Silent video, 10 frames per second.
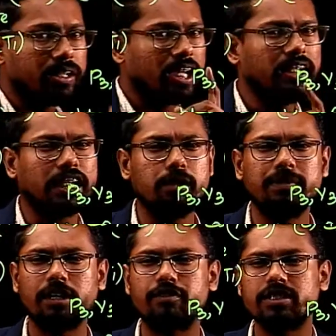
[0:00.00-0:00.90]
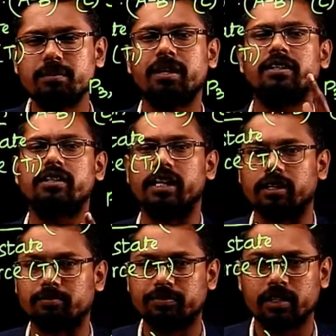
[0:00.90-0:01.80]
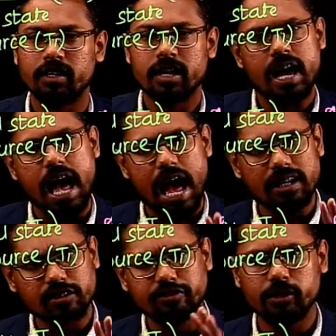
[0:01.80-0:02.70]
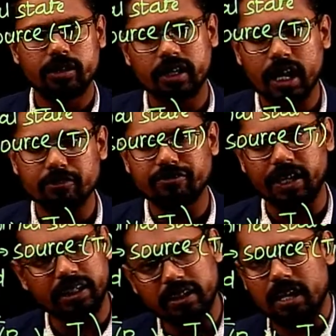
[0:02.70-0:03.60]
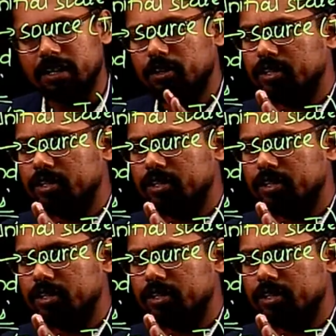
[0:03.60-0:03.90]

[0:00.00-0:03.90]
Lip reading: I'll keep that for some other day. As of today, I find Carnot